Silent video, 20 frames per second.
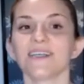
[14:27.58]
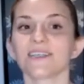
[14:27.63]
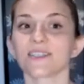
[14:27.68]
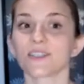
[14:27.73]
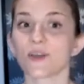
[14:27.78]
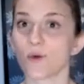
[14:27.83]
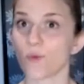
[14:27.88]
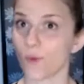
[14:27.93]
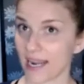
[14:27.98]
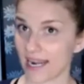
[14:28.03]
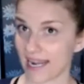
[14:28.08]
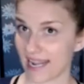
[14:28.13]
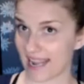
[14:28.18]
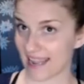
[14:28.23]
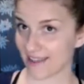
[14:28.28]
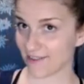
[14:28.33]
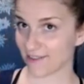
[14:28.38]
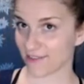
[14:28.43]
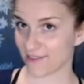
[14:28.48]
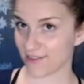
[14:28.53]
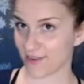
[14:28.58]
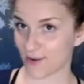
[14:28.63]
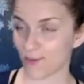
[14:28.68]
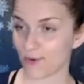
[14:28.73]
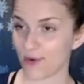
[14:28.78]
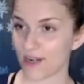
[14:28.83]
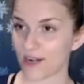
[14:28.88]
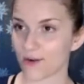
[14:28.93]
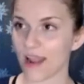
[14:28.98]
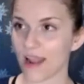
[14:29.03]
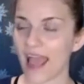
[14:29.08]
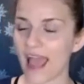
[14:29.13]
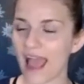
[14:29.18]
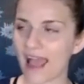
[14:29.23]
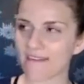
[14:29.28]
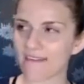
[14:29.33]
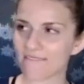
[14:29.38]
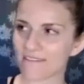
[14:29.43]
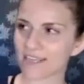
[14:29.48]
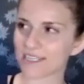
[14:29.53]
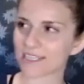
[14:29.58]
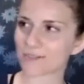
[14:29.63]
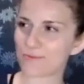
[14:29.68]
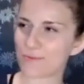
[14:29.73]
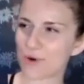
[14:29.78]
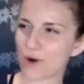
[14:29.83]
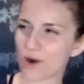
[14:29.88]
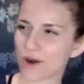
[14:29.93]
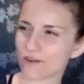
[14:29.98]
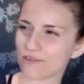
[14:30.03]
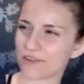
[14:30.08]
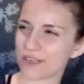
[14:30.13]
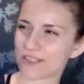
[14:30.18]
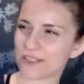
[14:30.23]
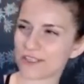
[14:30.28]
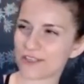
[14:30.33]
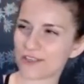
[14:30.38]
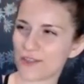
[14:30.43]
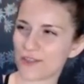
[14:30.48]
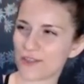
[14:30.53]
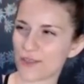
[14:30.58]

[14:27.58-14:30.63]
So, what if we don't have this perfect